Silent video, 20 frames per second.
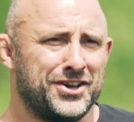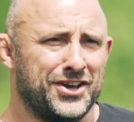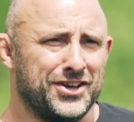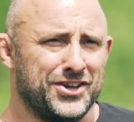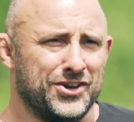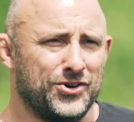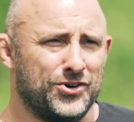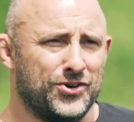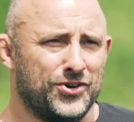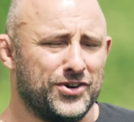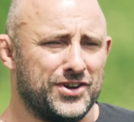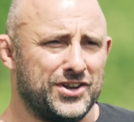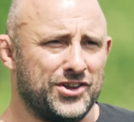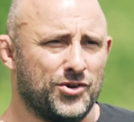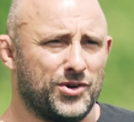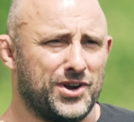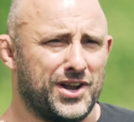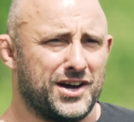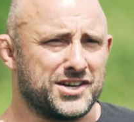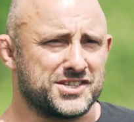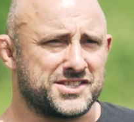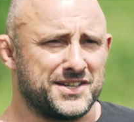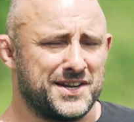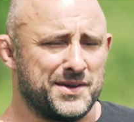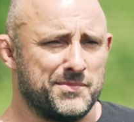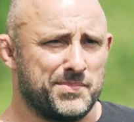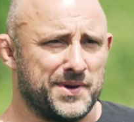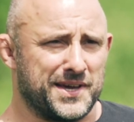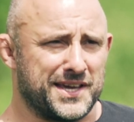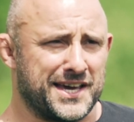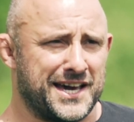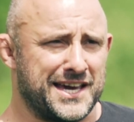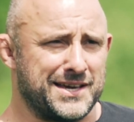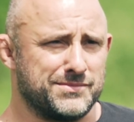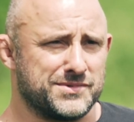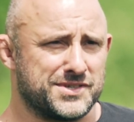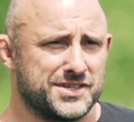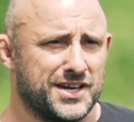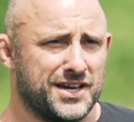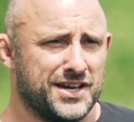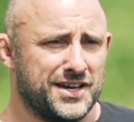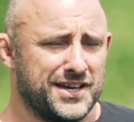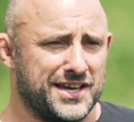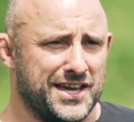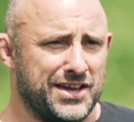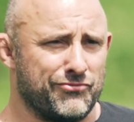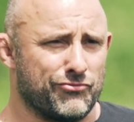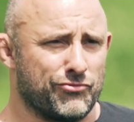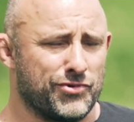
Your, your last Olympic Games uh, in